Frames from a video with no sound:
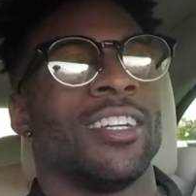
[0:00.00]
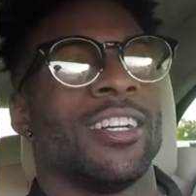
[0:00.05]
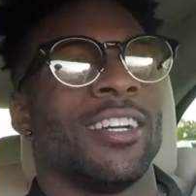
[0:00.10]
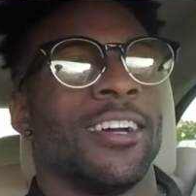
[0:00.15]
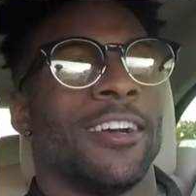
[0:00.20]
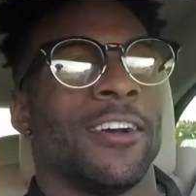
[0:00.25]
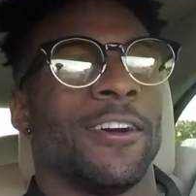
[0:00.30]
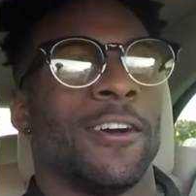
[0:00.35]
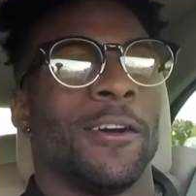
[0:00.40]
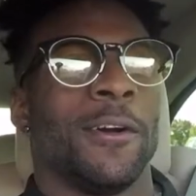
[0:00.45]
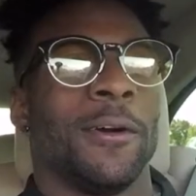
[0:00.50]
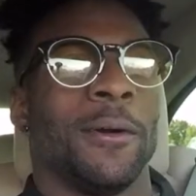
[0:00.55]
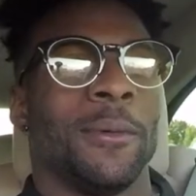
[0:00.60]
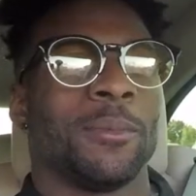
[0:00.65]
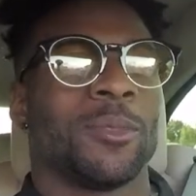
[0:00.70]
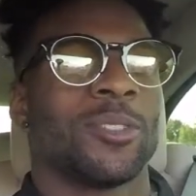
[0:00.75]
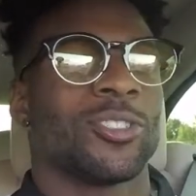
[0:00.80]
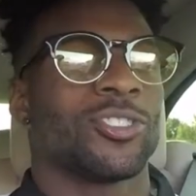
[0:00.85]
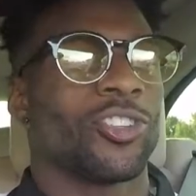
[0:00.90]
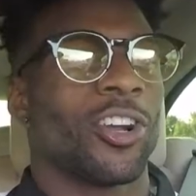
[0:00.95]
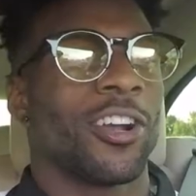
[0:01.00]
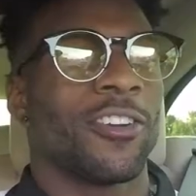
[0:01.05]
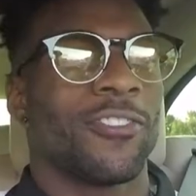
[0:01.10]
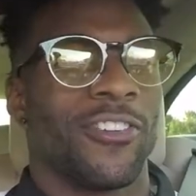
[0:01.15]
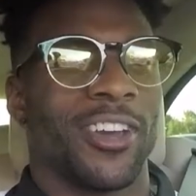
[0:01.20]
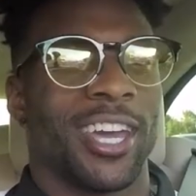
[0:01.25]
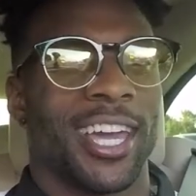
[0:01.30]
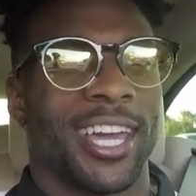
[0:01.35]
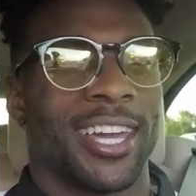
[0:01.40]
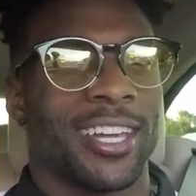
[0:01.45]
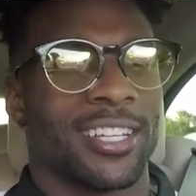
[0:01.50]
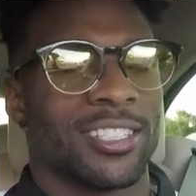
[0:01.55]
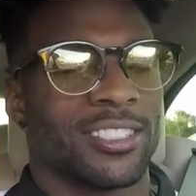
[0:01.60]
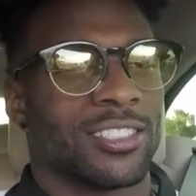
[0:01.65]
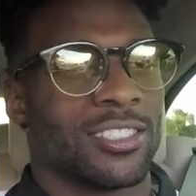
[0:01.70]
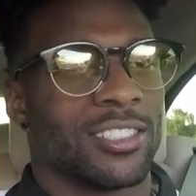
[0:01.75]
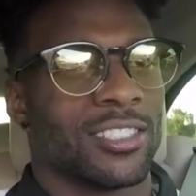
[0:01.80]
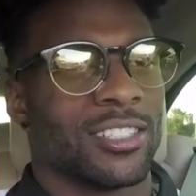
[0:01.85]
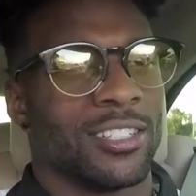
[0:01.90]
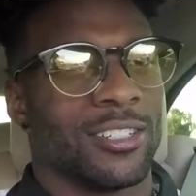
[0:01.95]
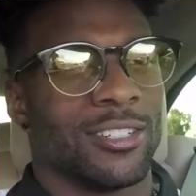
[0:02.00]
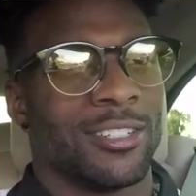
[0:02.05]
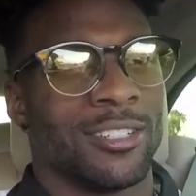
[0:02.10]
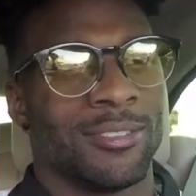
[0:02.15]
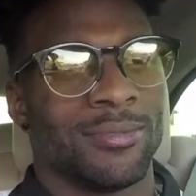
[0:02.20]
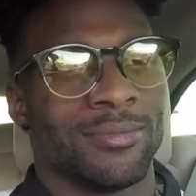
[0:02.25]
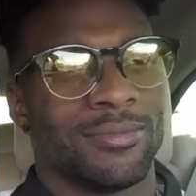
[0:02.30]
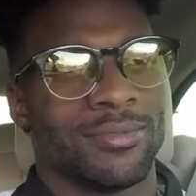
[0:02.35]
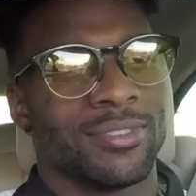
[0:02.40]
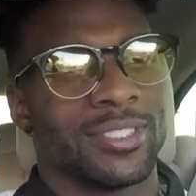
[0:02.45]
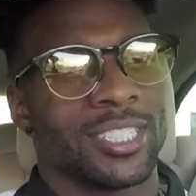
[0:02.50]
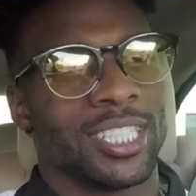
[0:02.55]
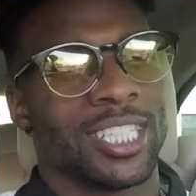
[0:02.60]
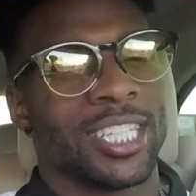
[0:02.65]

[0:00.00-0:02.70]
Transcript: Um, start fast, uh, get